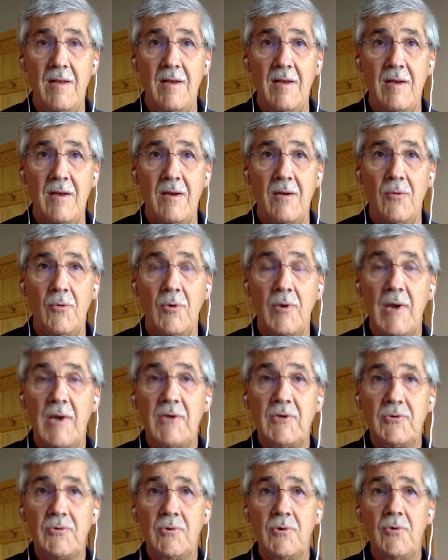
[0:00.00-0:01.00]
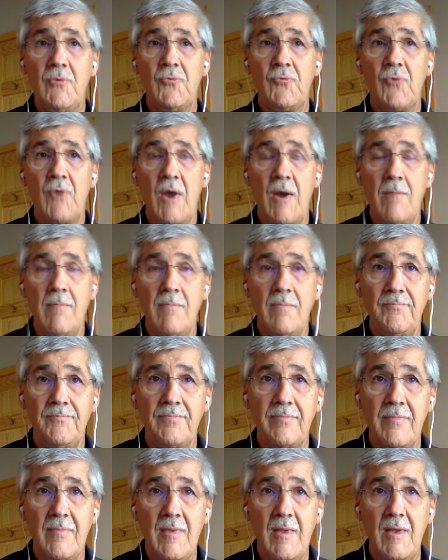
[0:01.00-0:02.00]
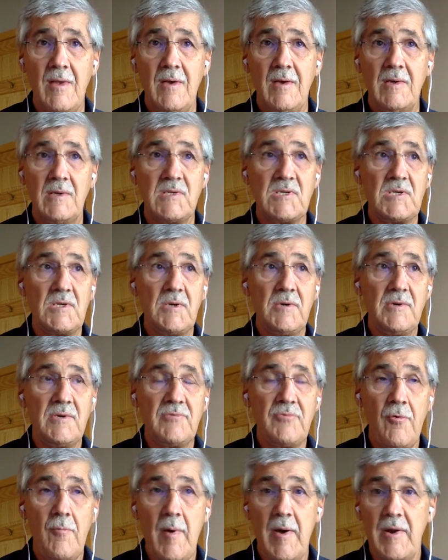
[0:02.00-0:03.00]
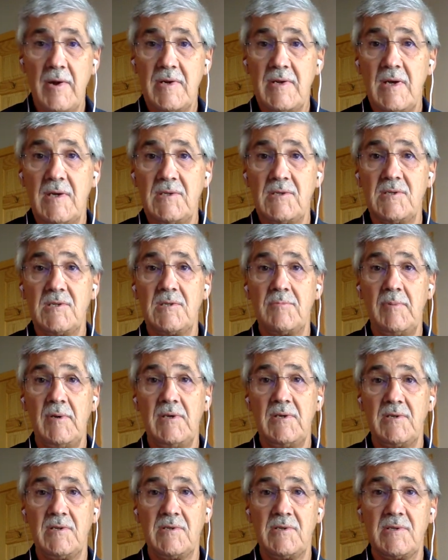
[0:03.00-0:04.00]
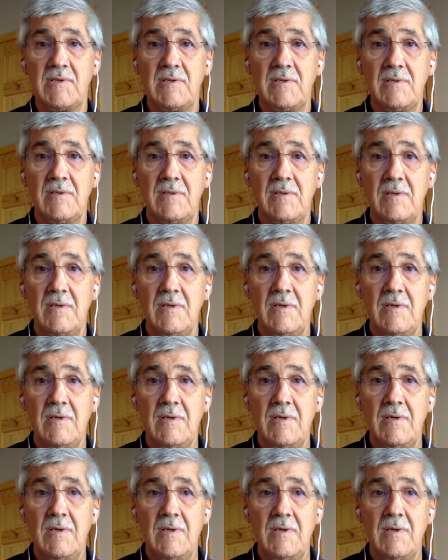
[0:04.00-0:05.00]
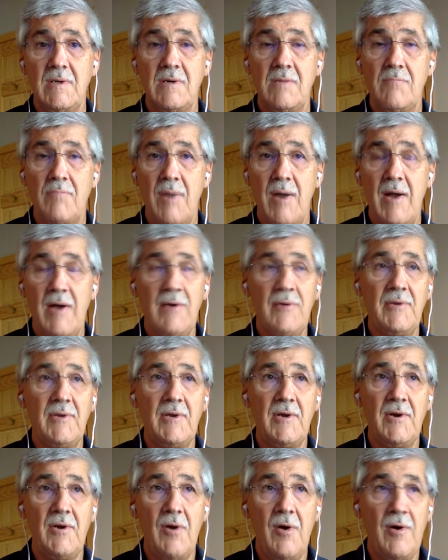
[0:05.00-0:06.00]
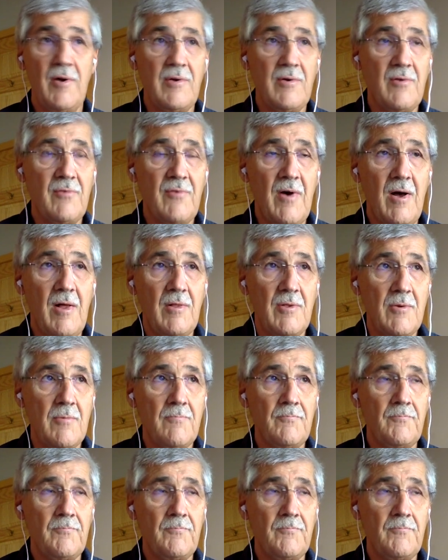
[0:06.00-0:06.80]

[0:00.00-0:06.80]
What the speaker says: What I drew from a series of about a dozen speeches compiled in an audio volume